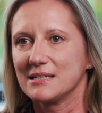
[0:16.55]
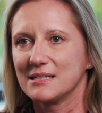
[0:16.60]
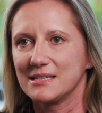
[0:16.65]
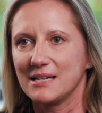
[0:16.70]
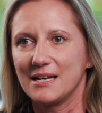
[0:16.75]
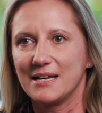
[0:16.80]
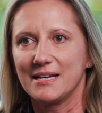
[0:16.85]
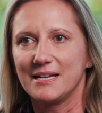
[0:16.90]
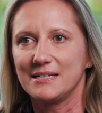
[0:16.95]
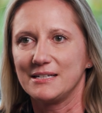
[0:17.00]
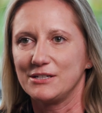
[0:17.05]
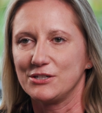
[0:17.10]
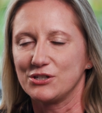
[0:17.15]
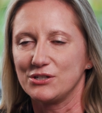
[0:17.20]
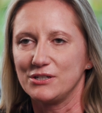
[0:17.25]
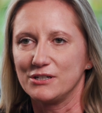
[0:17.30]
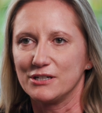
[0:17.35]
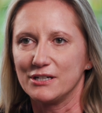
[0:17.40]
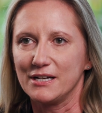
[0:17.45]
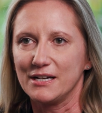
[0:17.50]
design,
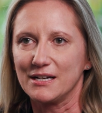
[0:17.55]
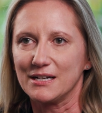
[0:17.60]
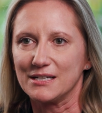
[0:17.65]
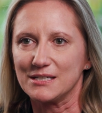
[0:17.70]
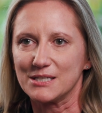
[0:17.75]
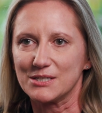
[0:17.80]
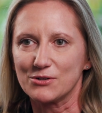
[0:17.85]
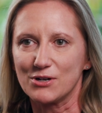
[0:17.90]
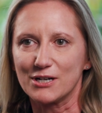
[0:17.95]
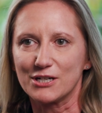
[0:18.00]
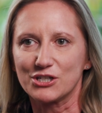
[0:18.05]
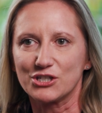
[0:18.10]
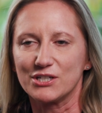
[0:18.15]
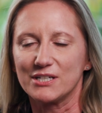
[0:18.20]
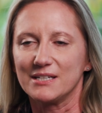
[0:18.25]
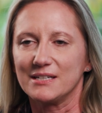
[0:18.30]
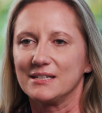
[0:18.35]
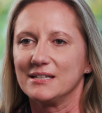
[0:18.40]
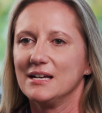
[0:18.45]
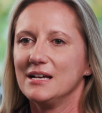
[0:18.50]
engineering,
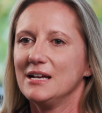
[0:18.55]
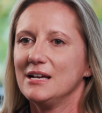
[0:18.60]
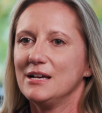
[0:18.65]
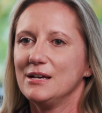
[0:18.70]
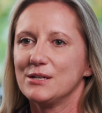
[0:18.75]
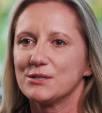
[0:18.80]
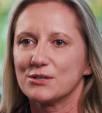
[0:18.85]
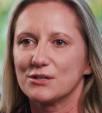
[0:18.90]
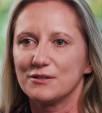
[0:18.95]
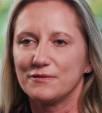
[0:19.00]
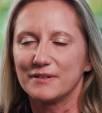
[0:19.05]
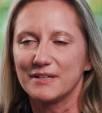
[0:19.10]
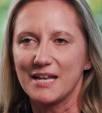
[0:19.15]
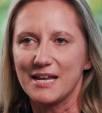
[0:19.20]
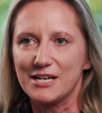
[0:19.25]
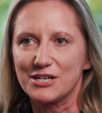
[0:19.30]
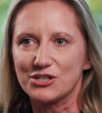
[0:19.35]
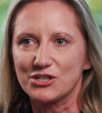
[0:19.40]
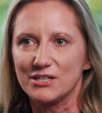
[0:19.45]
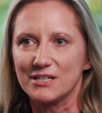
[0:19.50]
construction,
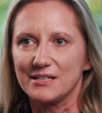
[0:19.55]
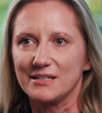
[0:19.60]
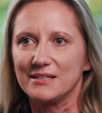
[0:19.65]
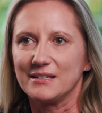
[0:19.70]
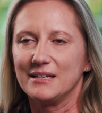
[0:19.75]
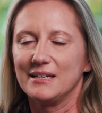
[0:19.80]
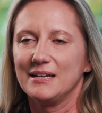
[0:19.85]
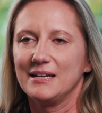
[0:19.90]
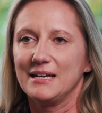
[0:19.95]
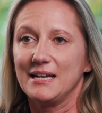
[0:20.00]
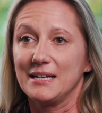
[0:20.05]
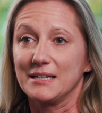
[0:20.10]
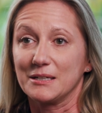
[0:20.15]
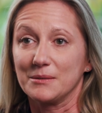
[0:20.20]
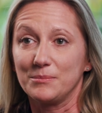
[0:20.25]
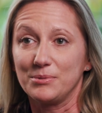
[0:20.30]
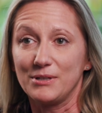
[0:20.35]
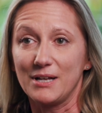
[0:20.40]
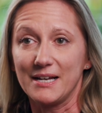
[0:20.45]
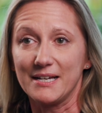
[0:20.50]
certification, and
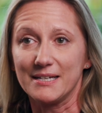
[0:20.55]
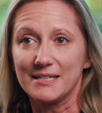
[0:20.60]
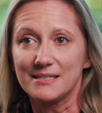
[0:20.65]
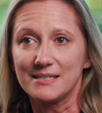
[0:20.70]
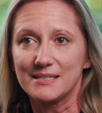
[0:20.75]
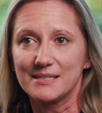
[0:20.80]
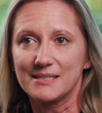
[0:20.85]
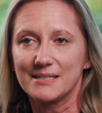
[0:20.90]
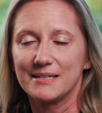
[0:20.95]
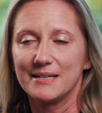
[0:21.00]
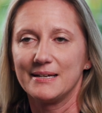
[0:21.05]
compliance.